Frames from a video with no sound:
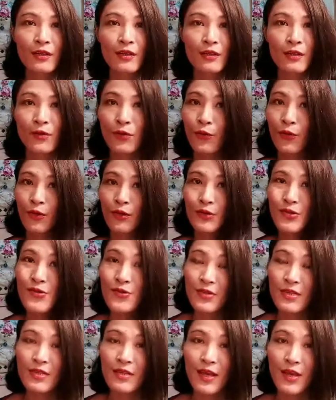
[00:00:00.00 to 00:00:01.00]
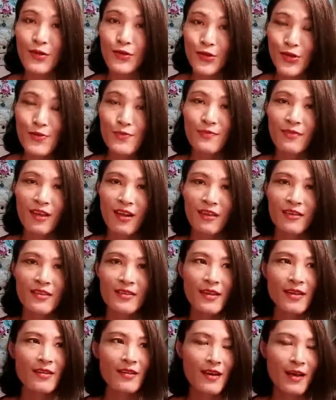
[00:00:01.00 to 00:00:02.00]
or two-stage
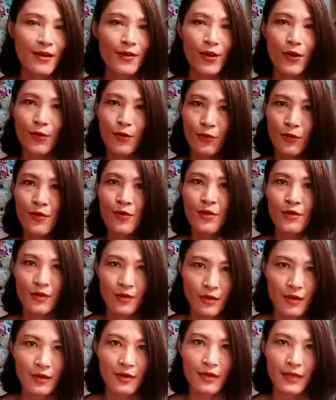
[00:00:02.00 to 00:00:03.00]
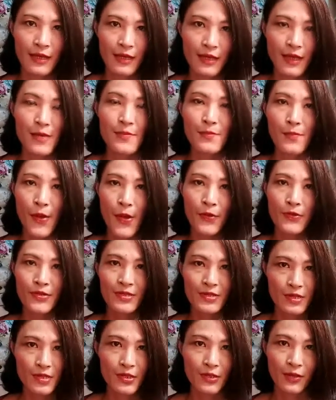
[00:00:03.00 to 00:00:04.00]
implant, AIO, like in both
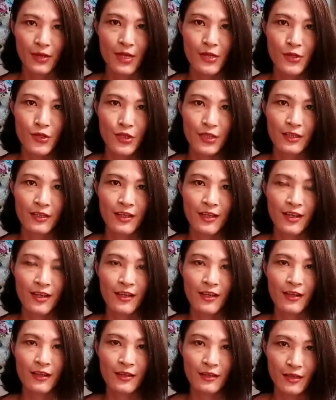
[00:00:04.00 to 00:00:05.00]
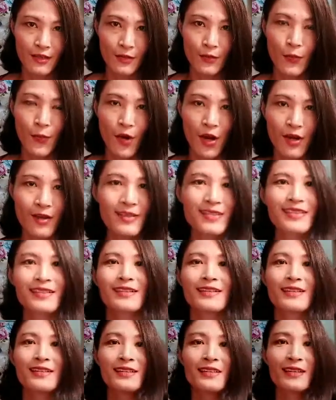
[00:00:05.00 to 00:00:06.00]
situations, it works
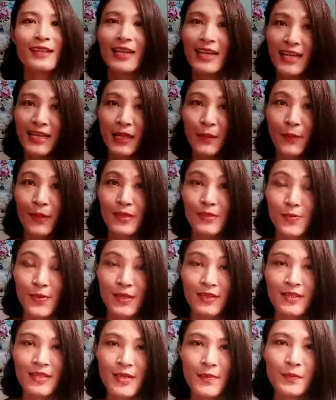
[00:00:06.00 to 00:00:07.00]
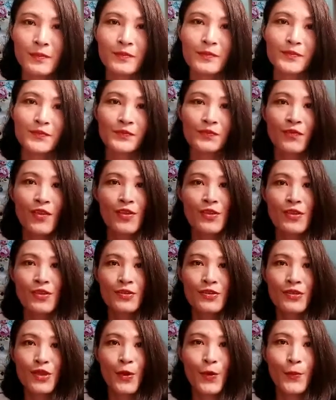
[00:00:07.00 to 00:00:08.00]
as a healing abutment.
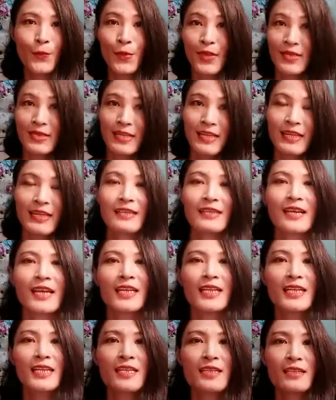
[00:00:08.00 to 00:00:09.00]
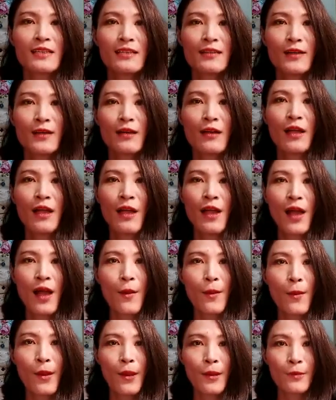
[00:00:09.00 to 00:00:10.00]
So basically, that is
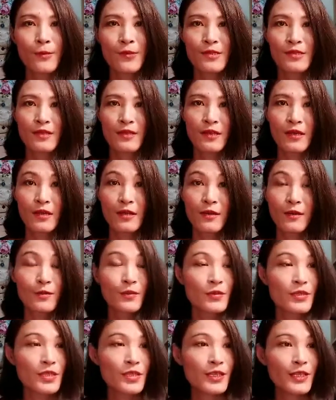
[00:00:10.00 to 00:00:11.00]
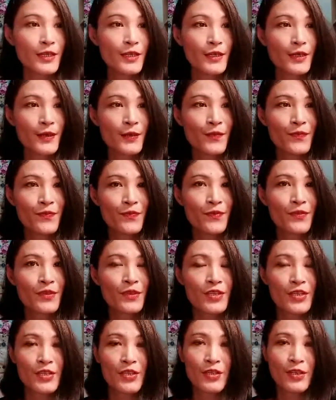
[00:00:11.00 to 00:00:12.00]
about the
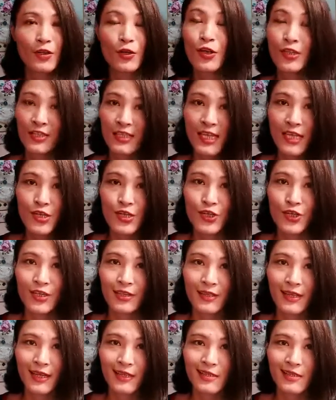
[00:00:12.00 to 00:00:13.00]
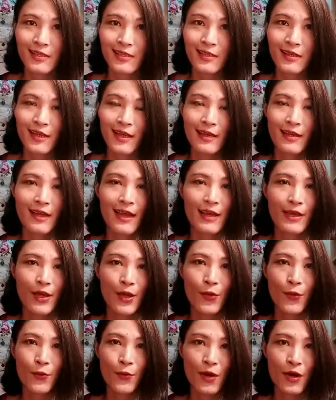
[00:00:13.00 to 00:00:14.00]
condition that the
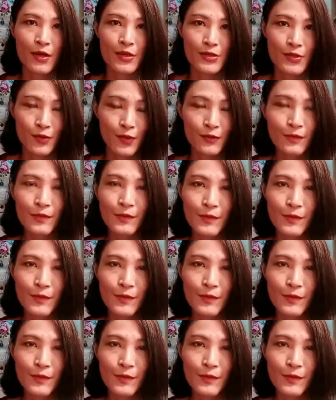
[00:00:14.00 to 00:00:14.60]
AIO works on.